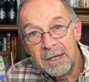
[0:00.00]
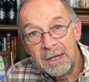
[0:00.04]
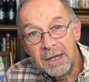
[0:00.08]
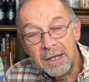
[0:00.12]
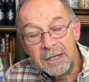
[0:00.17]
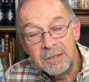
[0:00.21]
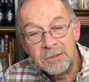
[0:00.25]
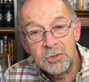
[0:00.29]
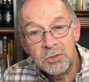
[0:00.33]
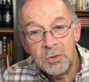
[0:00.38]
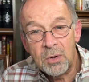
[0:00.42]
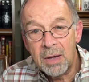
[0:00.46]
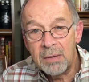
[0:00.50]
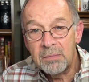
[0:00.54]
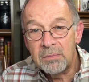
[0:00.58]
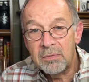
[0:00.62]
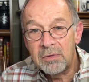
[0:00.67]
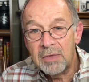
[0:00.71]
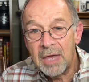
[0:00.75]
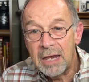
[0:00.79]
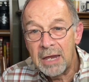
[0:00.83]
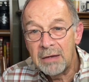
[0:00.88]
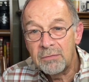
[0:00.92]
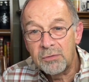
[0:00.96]
And so I'm
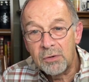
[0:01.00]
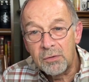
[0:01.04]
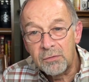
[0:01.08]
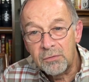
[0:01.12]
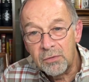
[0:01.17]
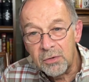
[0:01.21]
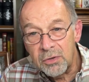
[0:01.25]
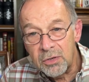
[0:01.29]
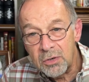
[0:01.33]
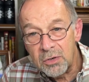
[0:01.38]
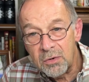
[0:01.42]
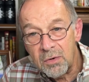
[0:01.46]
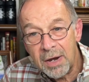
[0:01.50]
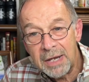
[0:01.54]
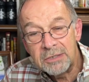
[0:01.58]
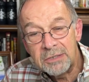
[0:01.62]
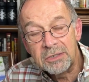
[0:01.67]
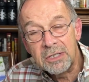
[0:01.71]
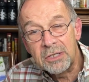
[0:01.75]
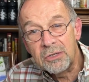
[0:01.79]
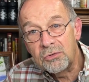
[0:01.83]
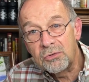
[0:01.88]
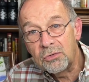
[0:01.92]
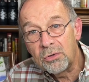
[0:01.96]
thankful for the
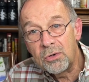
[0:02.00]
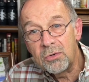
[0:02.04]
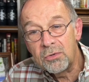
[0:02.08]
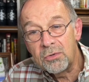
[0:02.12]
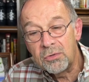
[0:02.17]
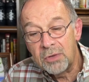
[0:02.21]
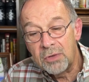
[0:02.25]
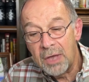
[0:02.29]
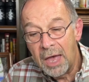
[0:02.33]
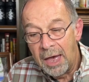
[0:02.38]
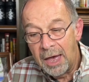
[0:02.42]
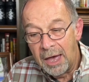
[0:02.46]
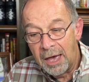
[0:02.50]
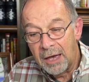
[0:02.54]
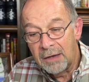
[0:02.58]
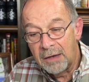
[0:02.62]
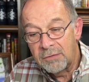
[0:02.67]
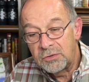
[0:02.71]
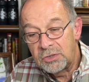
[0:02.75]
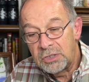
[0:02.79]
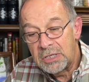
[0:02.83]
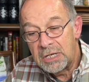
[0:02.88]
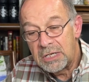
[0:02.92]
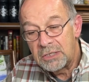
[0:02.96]
grace and truth
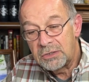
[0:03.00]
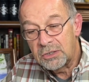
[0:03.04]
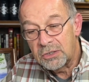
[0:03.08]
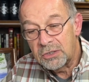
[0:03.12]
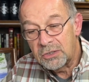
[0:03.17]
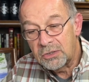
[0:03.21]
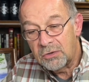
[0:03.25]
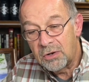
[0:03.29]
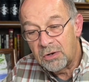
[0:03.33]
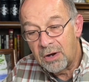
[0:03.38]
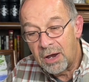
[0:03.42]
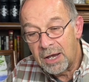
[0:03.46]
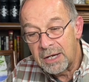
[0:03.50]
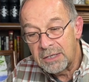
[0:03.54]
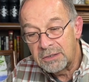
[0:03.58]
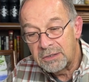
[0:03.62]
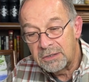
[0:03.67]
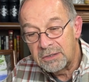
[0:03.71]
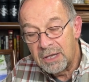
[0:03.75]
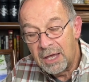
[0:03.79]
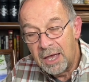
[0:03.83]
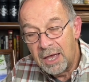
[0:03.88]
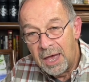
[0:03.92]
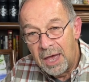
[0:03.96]
of Jesus
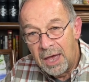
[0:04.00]
Christ,